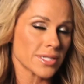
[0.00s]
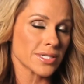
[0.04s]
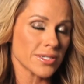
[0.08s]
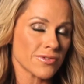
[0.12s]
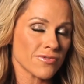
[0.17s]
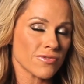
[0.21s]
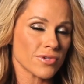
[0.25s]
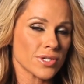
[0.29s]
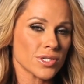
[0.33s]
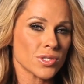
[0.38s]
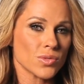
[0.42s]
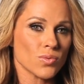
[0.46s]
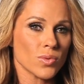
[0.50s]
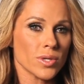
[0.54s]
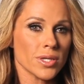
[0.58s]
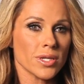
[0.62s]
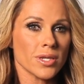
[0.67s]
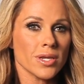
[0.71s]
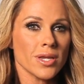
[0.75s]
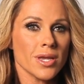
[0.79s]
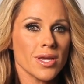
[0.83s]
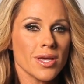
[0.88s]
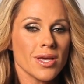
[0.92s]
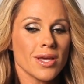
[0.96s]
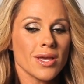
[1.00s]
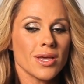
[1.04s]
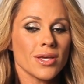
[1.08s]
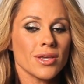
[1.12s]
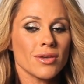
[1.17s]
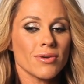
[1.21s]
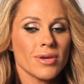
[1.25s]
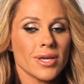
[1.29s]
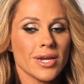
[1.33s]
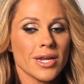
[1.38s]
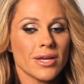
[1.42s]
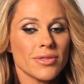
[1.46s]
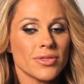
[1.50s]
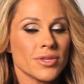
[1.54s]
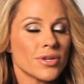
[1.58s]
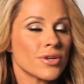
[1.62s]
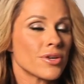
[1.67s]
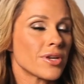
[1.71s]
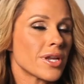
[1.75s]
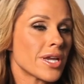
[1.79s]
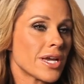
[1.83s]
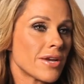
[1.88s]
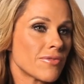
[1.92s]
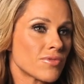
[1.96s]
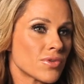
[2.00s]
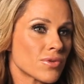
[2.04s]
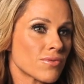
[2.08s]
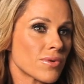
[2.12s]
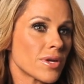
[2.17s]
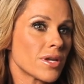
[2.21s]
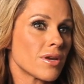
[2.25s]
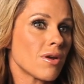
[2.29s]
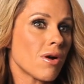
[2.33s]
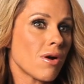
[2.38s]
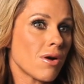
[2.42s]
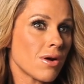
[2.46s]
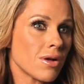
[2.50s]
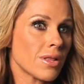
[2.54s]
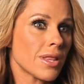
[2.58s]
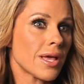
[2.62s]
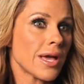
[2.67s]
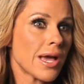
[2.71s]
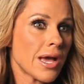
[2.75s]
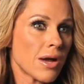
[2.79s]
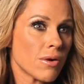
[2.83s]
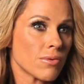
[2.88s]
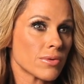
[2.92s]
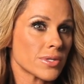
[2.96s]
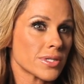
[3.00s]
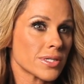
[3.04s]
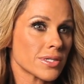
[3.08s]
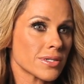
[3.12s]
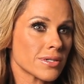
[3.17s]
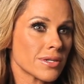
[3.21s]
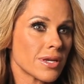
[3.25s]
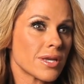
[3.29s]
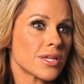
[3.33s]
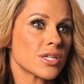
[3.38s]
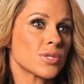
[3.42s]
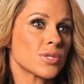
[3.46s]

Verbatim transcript: difference when you get out there and you have to run all out, and